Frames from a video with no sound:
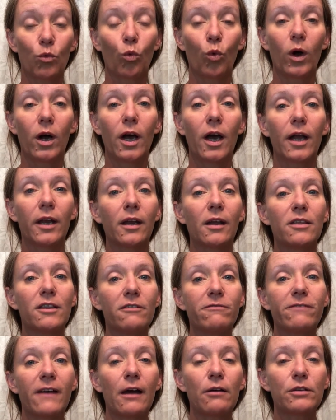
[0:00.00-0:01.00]
One, the
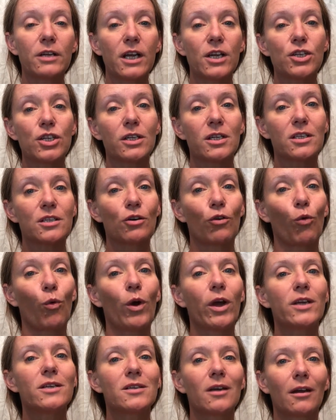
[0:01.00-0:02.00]
foundation is
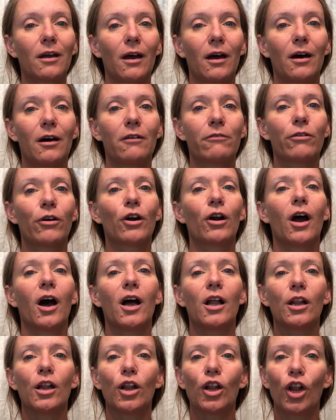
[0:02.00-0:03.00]
going to cover
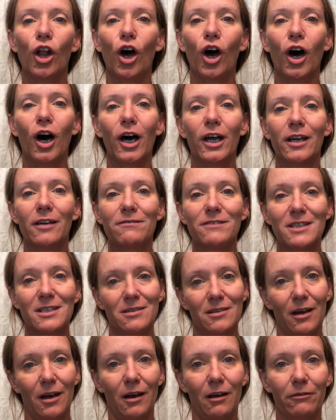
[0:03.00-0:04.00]
a lot of
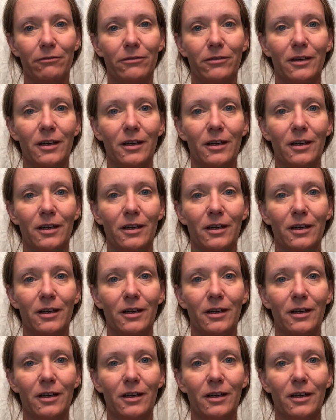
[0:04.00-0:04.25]
stuff,